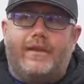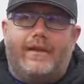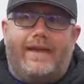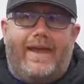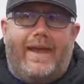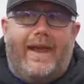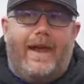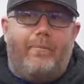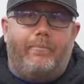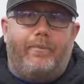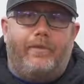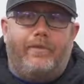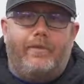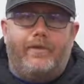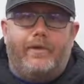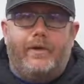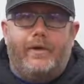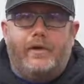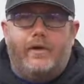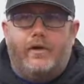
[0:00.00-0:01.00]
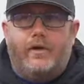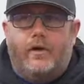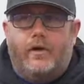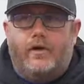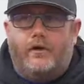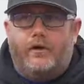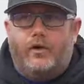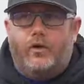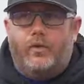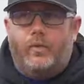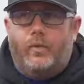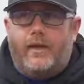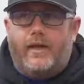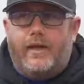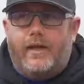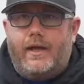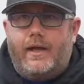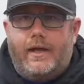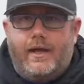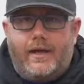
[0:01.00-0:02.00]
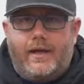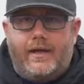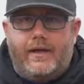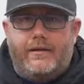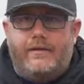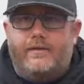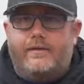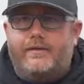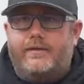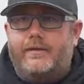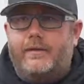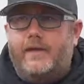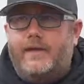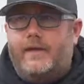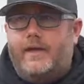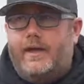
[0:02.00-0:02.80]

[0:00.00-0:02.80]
gap on our wing guys